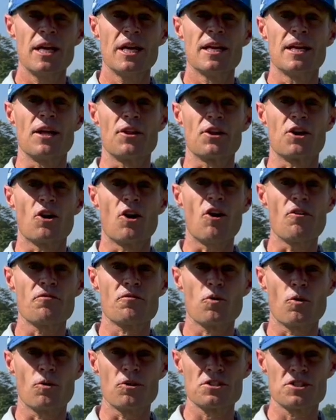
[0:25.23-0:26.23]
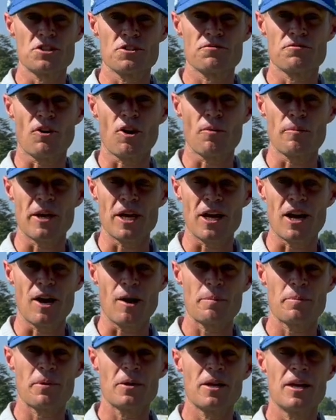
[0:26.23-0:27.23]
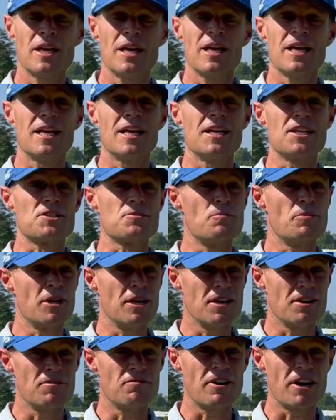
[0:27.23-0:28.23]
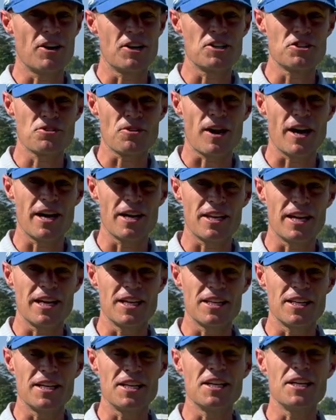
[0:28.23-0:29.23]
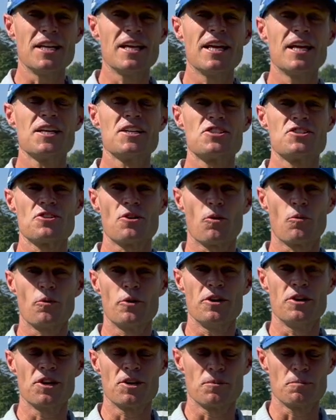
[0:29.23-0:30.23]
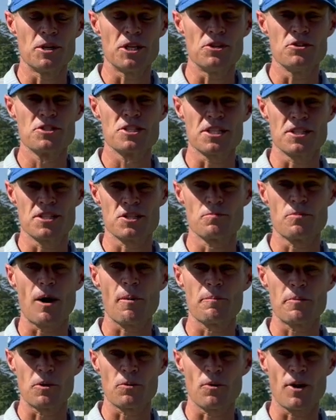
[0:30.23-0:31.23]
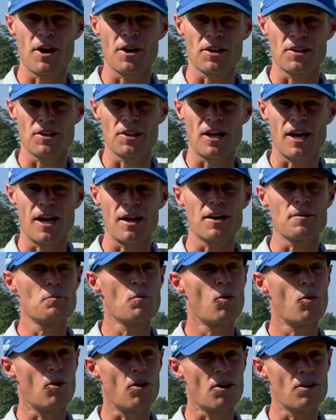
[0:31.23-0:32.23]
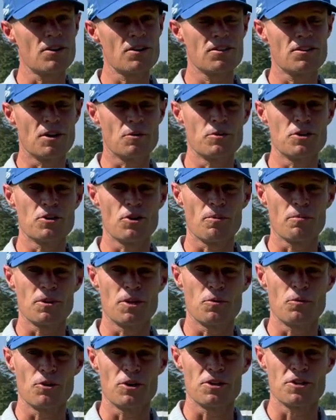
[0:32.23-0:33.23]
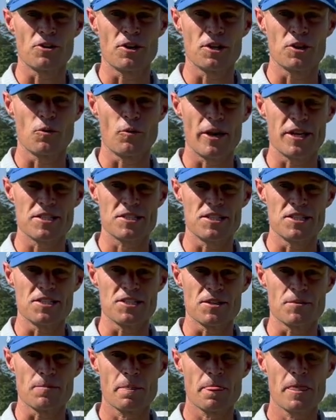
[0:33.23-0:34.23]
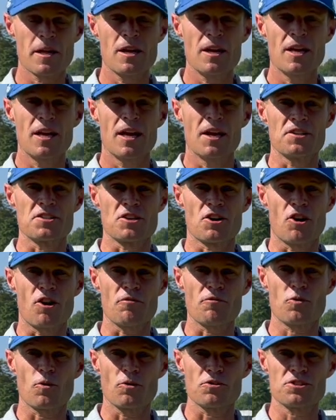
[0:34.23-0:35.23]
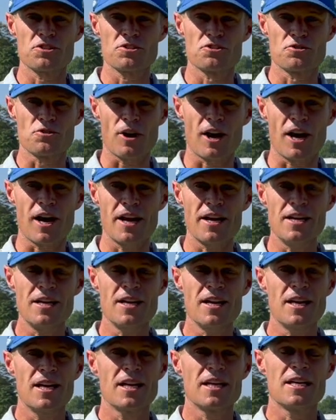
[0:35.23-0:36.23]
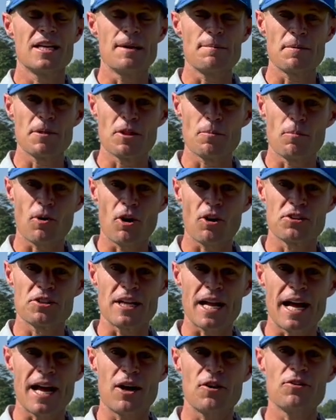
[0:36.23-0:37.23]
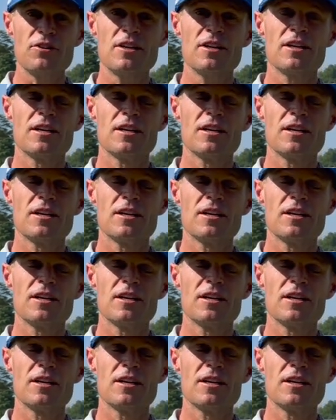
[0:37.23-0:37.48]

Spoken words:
Now the golf course is firming up. It's been very dry lately, so we're going to be using this bump and run a lot more than we normally would during the wet season. As the golf course is dry, keeping the ball down,